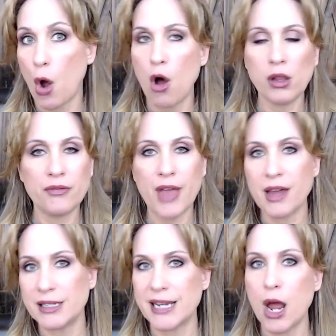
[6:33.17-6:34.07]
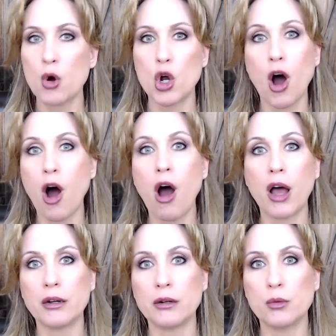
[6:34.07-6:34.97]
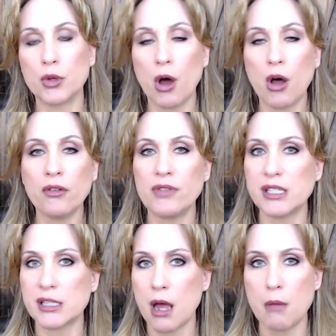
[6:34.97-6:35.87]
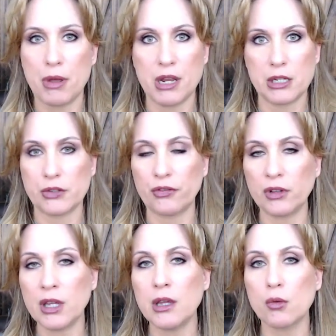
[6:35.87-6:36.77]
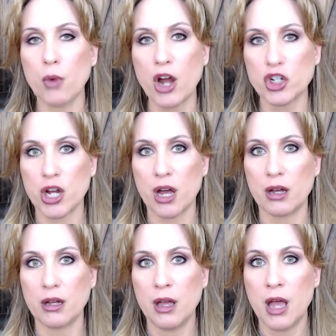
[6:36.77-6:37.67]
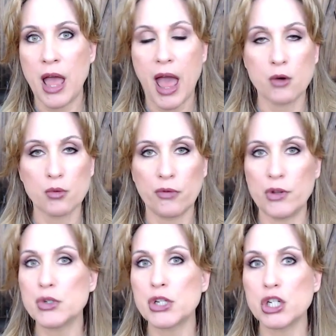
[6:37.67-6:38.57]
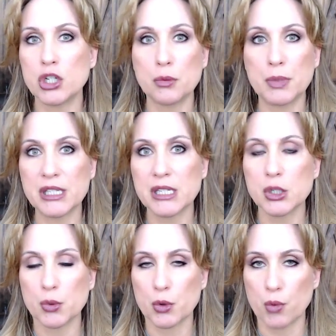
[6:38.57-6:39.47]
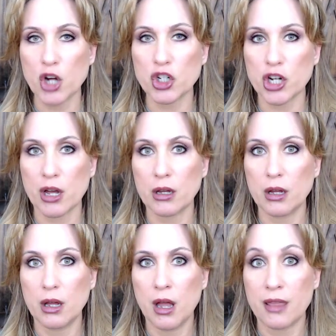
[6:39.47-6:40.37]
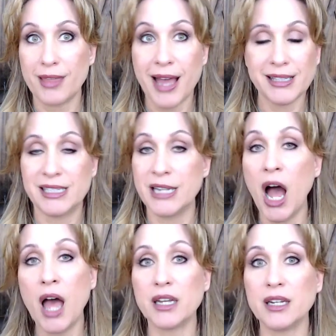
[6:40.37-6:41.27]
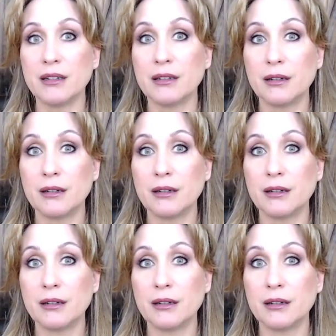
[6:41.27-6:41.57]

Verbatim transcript: All of that is now gone with all of these companies fleeing Russia and refusing to do business with Russia. That's done.